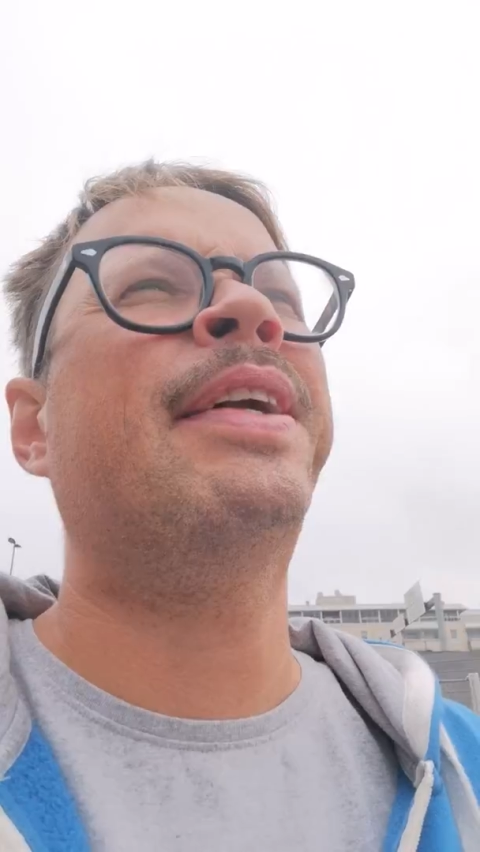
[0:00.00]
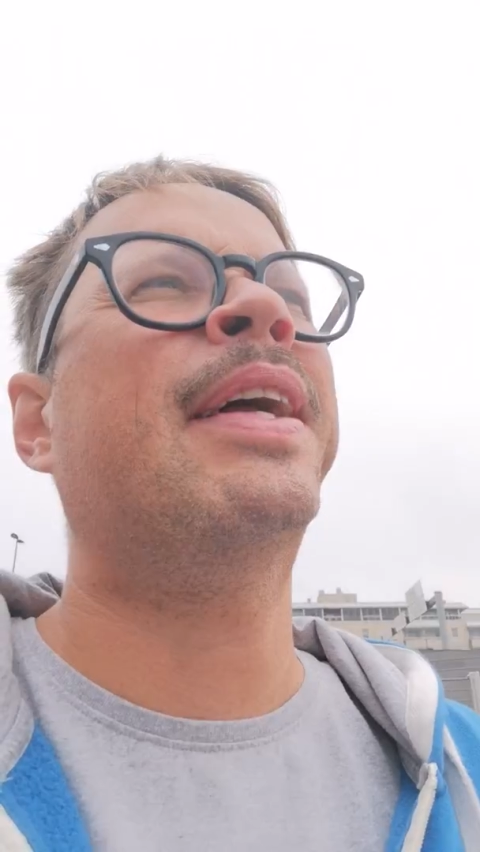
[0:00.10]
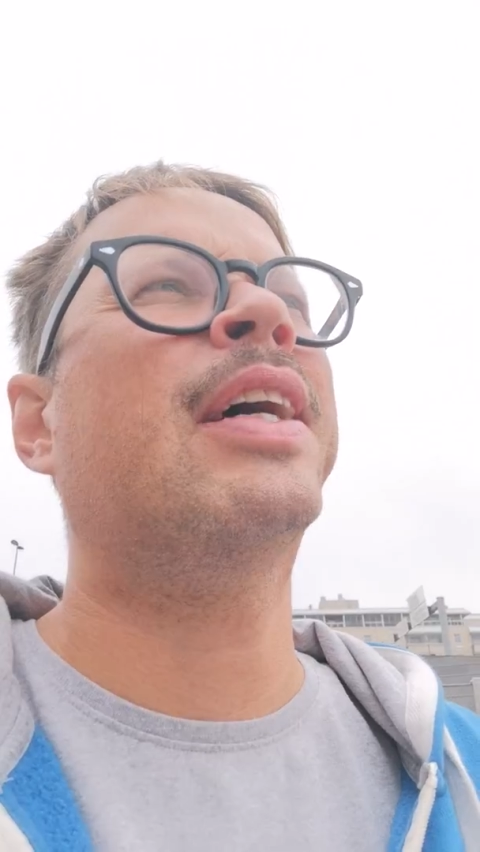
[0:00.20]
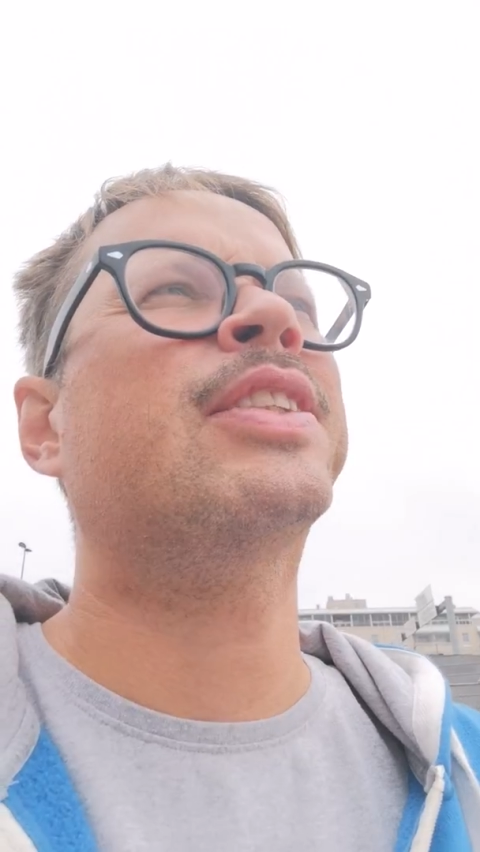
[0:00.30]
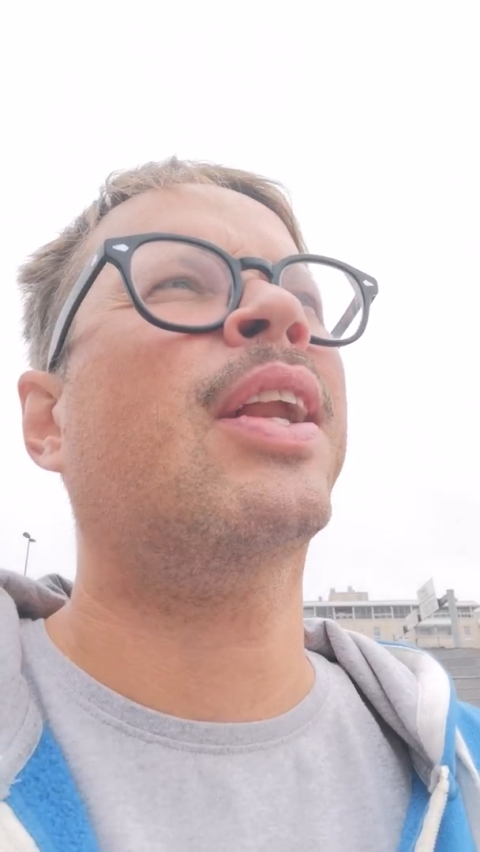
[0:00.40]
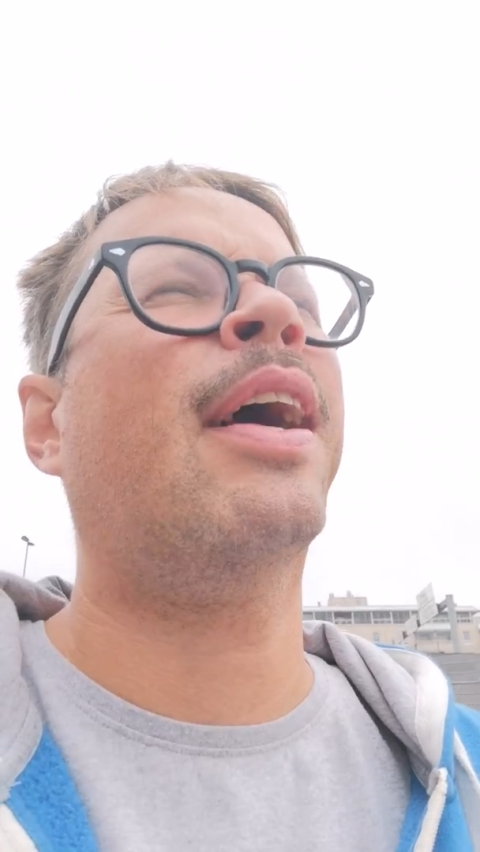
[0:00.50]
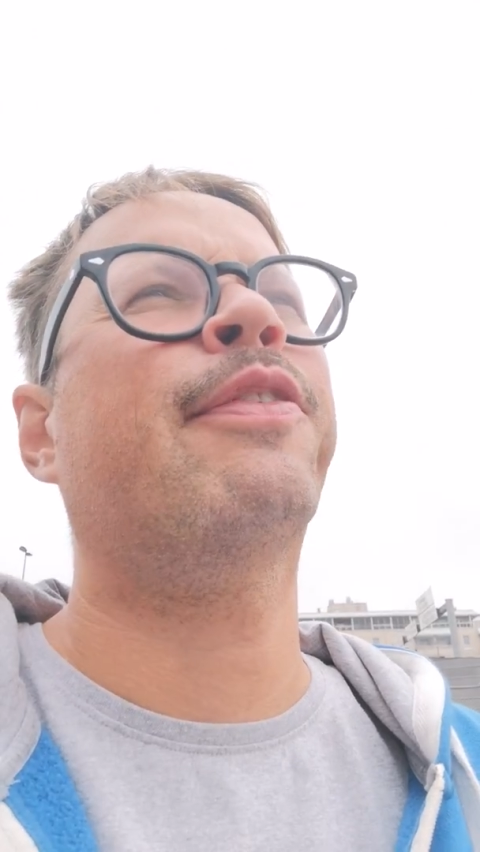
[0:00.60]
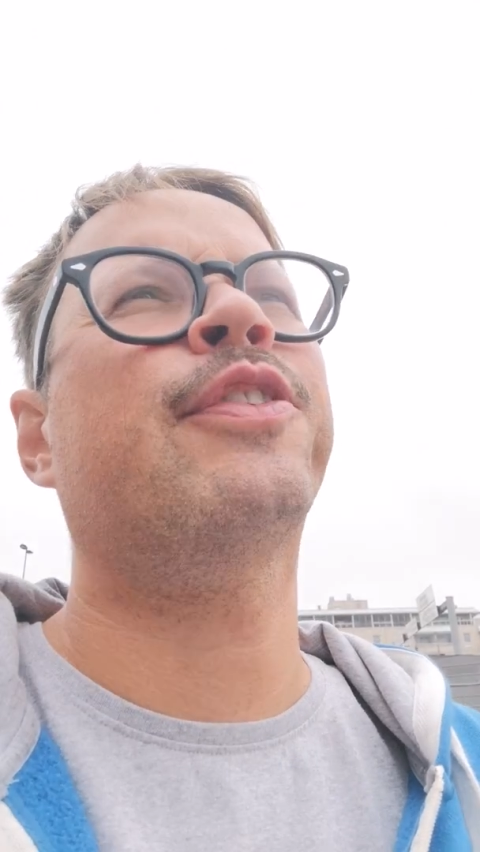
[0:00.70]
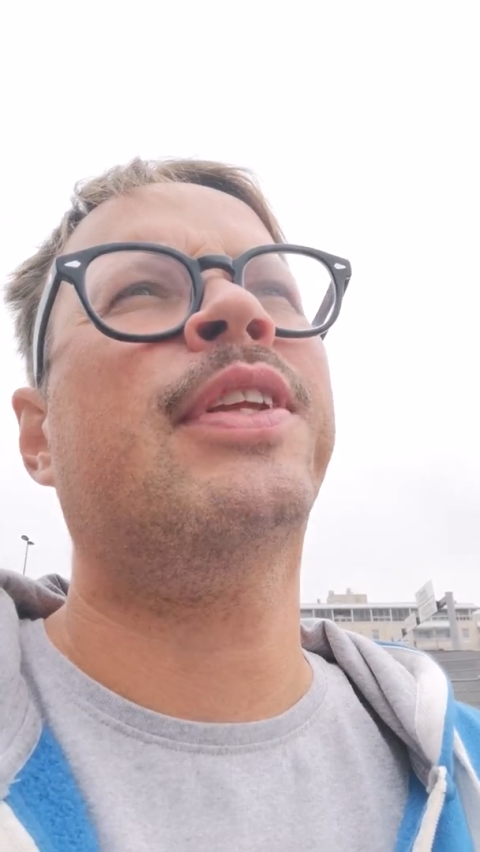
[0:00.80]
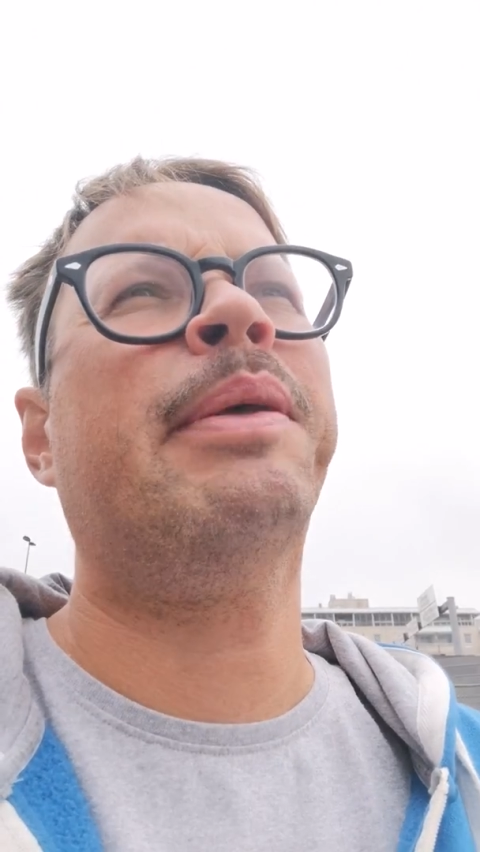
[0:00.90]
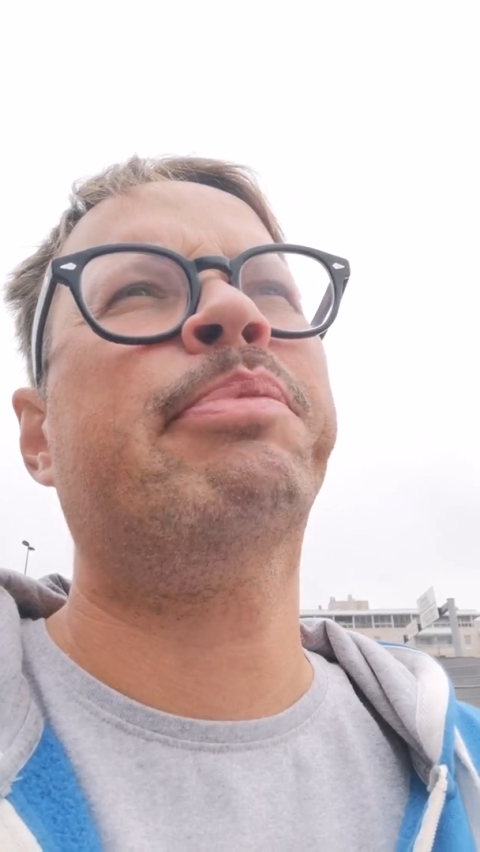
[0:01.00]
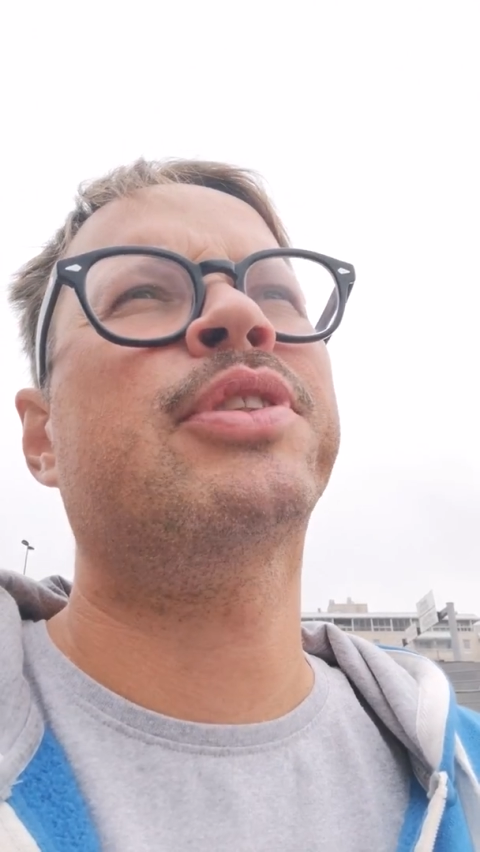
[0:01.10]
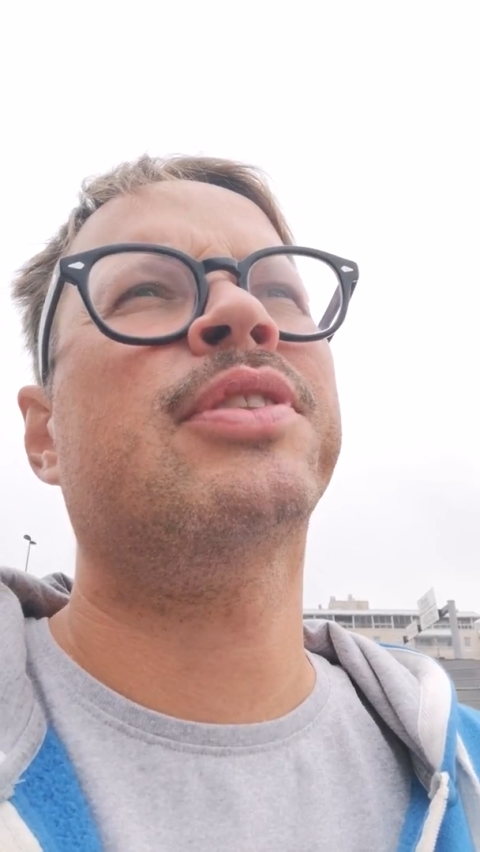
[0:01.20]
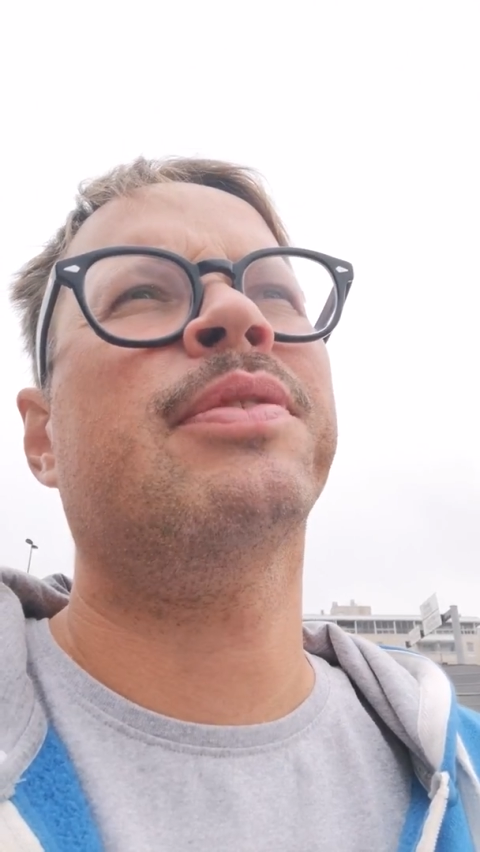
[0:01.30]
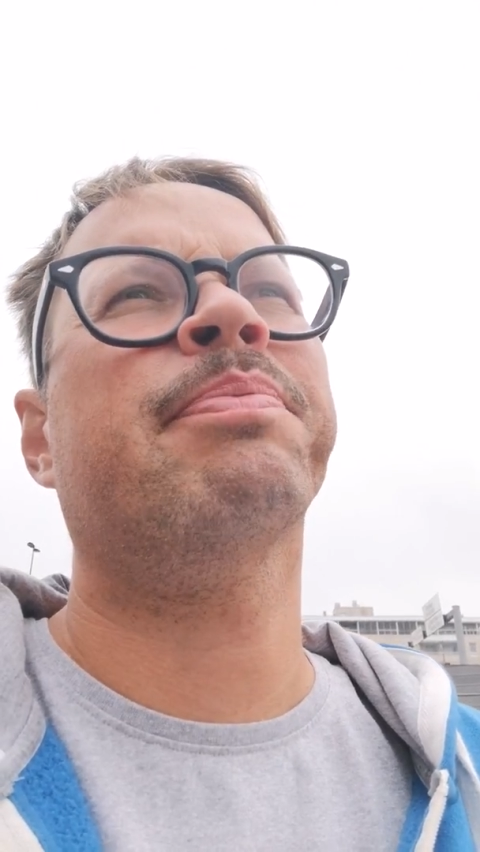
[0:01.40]
nice life
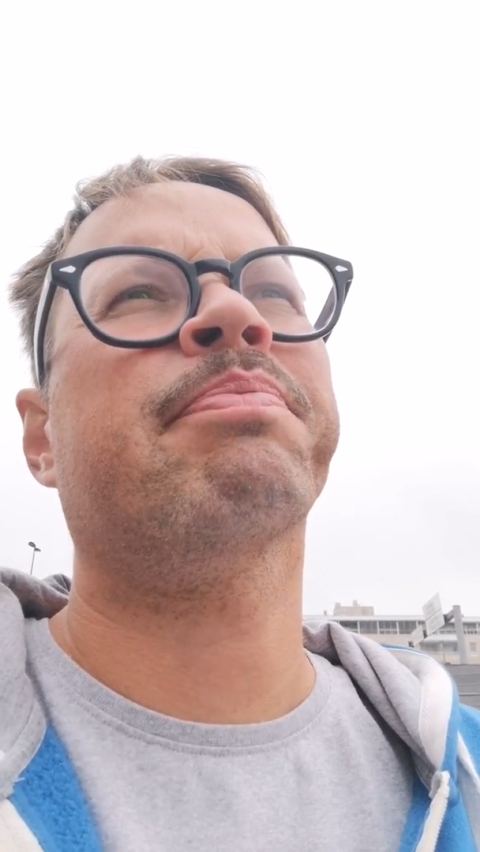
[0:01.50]
tips